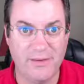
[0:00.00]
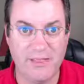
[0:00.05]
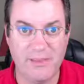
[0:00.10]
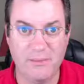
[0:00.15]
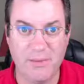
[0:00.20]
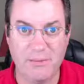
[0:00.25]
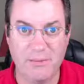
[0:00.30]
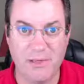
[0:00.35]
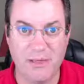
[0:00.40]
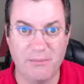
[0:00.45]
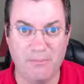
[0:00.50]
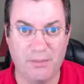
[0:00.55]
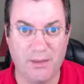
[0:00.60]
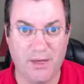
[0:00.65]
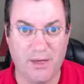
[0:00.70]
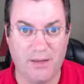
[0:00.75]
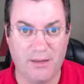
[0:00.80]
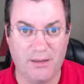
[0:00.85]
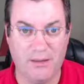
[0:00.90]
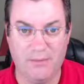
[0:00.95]
this may be a
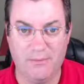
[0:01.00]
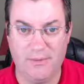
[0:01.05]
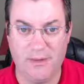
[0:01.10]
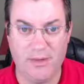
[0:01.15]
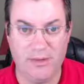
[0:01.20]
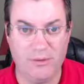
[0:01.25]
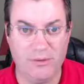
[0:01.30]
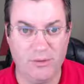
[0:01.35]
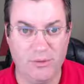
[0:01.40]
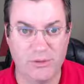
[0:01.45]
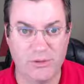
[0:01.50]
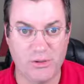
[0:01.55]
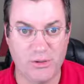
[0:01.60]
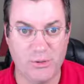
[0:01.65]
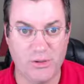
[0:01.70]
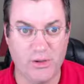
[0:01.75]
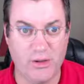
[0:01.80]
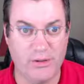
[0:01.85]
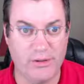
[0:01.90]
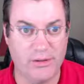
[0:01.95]
bug. I don't know what's
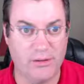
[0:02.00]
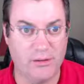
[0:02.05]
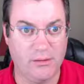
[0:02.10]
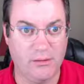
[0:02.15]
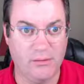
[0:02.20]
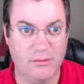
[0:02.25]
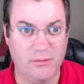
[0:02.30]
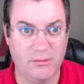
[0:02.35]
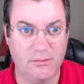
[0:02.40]
going on here.